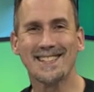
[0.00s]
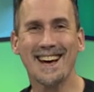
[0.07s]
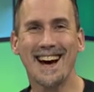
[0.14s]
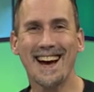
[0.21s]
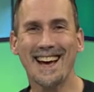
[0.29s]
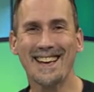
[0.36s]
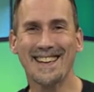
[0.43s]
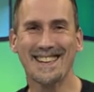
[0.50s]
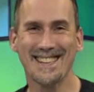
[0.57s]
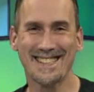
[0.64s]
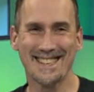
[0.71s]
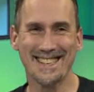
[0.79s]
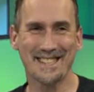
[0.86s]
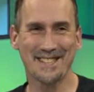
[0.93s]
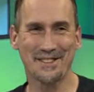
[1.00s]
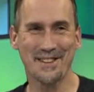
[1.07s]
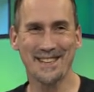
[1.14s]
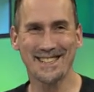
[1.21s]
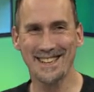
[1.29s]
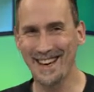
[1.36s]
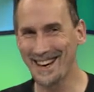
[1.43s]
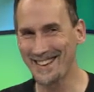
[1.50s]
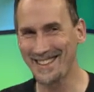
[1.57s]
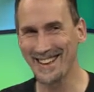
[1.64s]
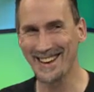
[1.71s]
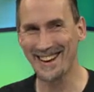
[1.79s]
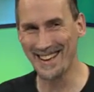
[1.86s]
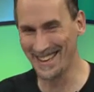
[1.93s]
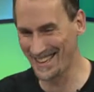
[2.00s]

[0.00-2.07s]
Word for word: Psych, just tricked you out there.